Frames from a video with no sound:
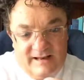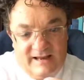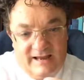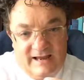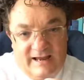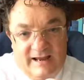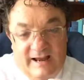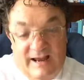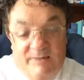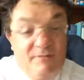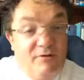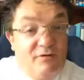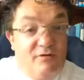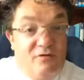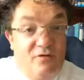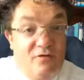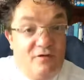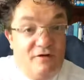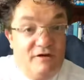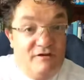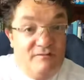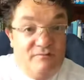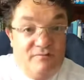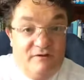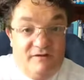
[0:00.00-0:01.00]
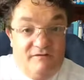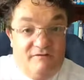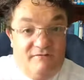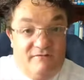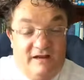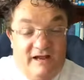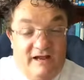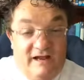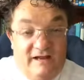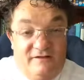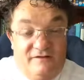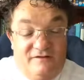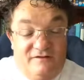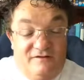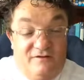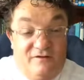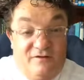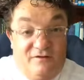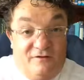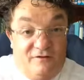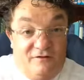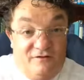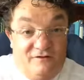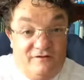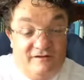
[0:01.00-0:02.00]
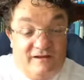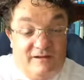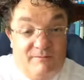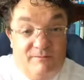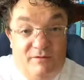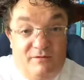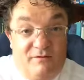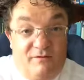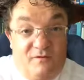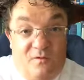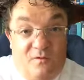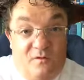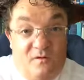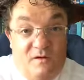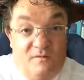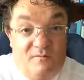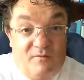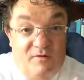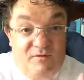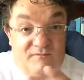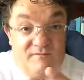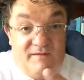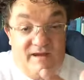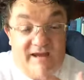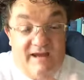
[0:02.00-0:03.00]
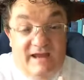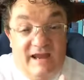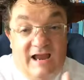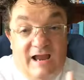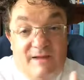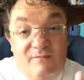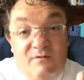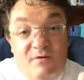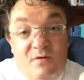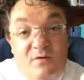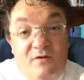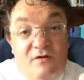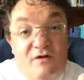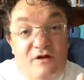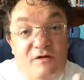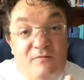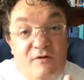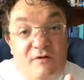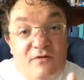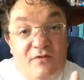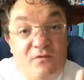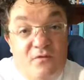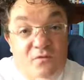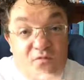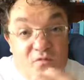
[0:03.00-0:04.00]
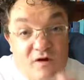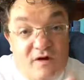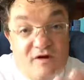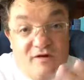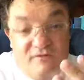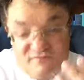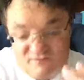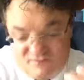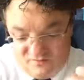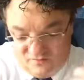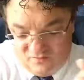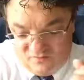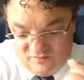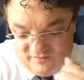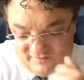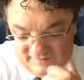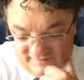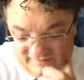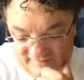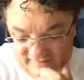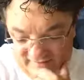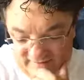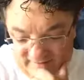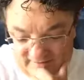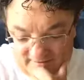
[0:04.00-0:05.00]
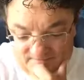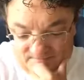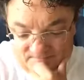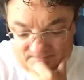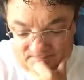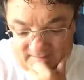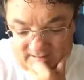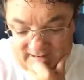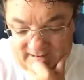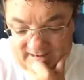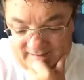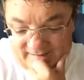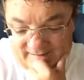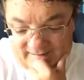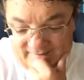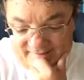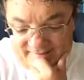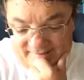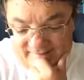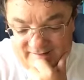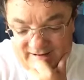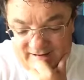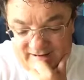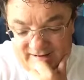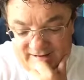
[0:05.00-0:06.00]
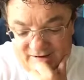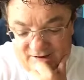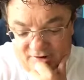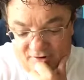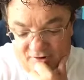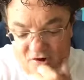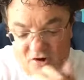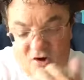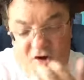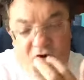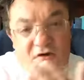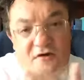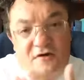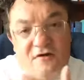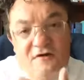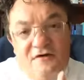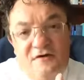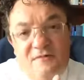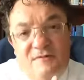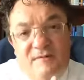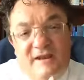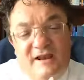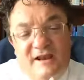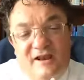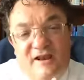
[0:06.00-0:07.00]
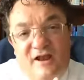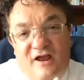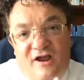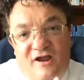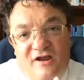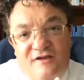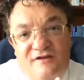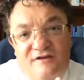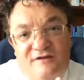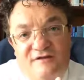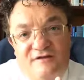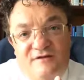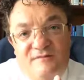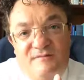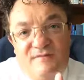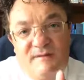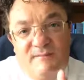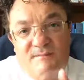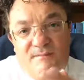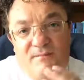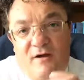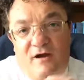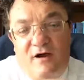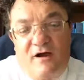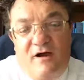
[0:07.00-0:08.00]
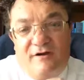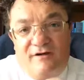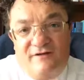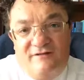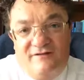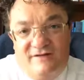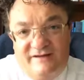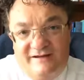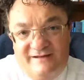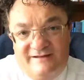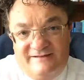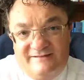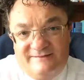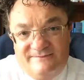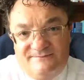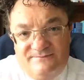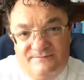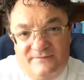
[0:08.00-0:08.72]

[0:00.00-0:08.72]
And I'm not talking about uh, Donald, I'm not talking about me, I'm talking about the work of God. It is a, an honour to be allowed to be part of it.